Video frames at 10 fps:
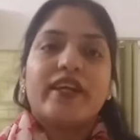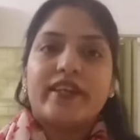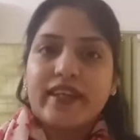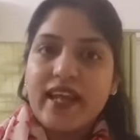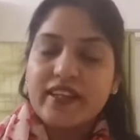
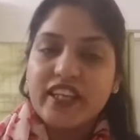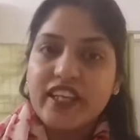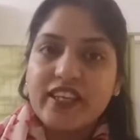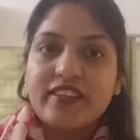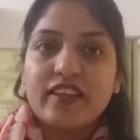It can
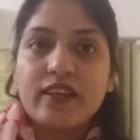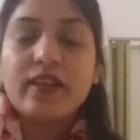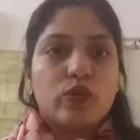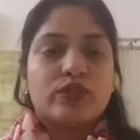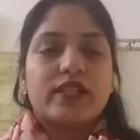either
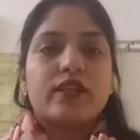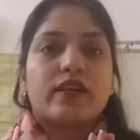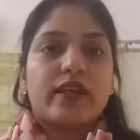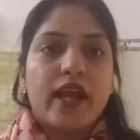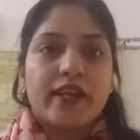used in a
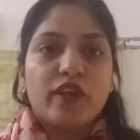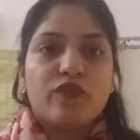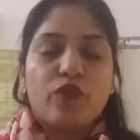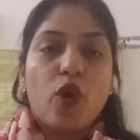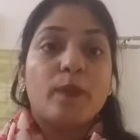
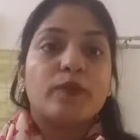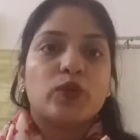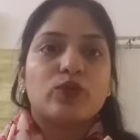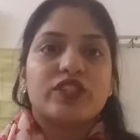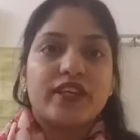creative form
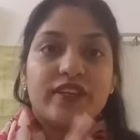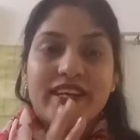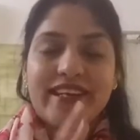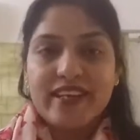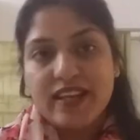to
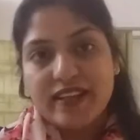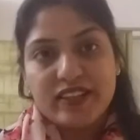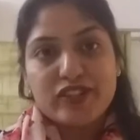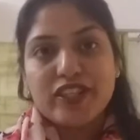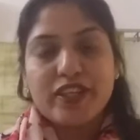generate
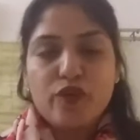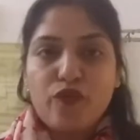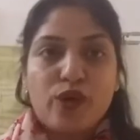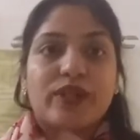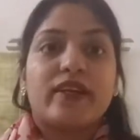electricity
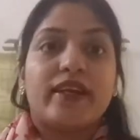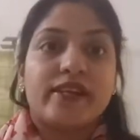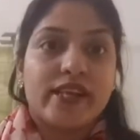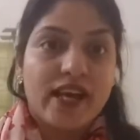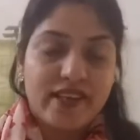for an
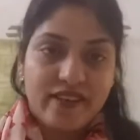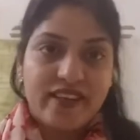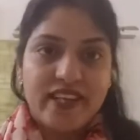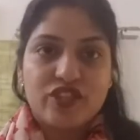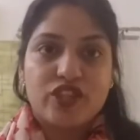entire
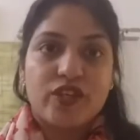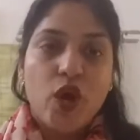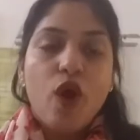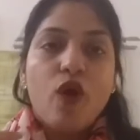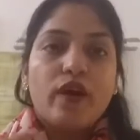nation,
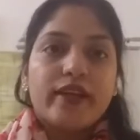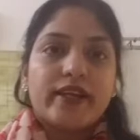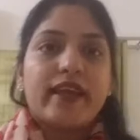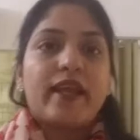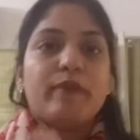or
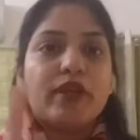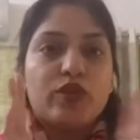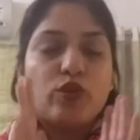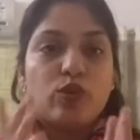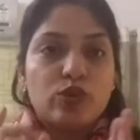it can be
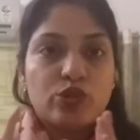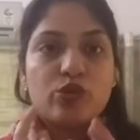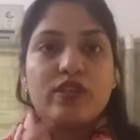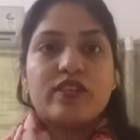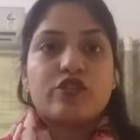used
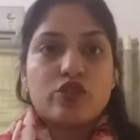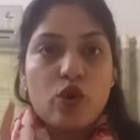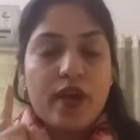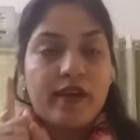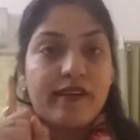to
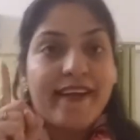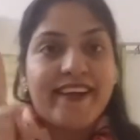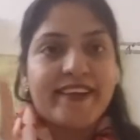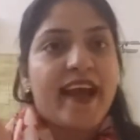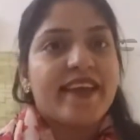destroy an
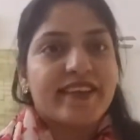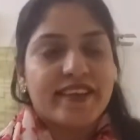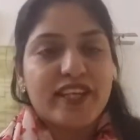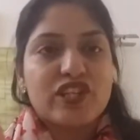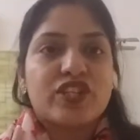entire
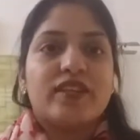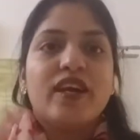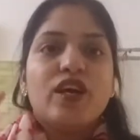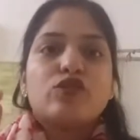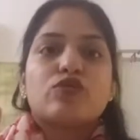nation.
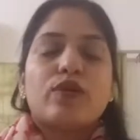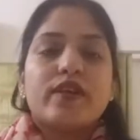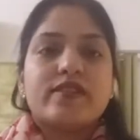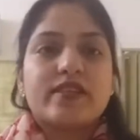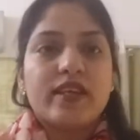So
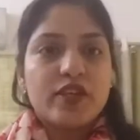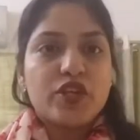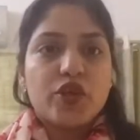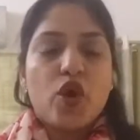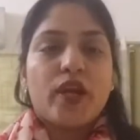it's
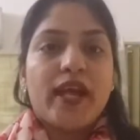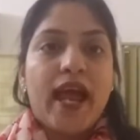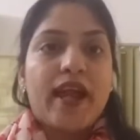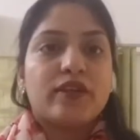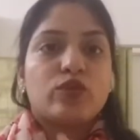in your
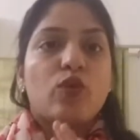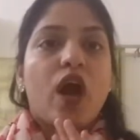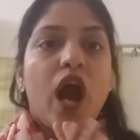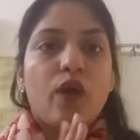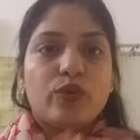hand to
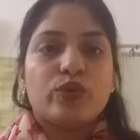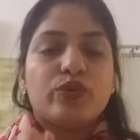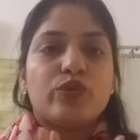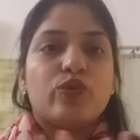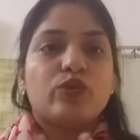how to
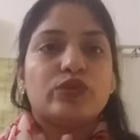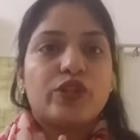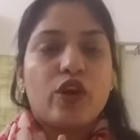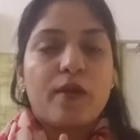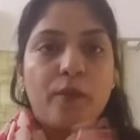use
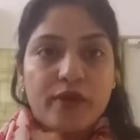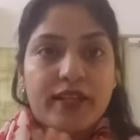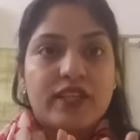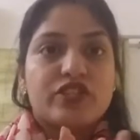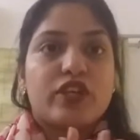your
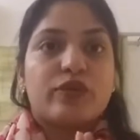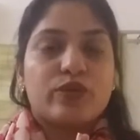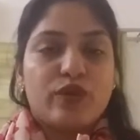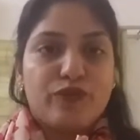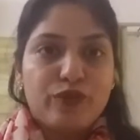potential
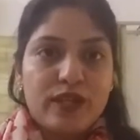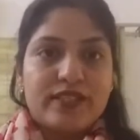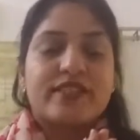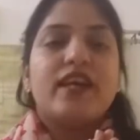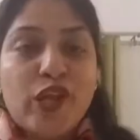to the
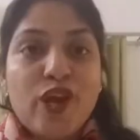fullest.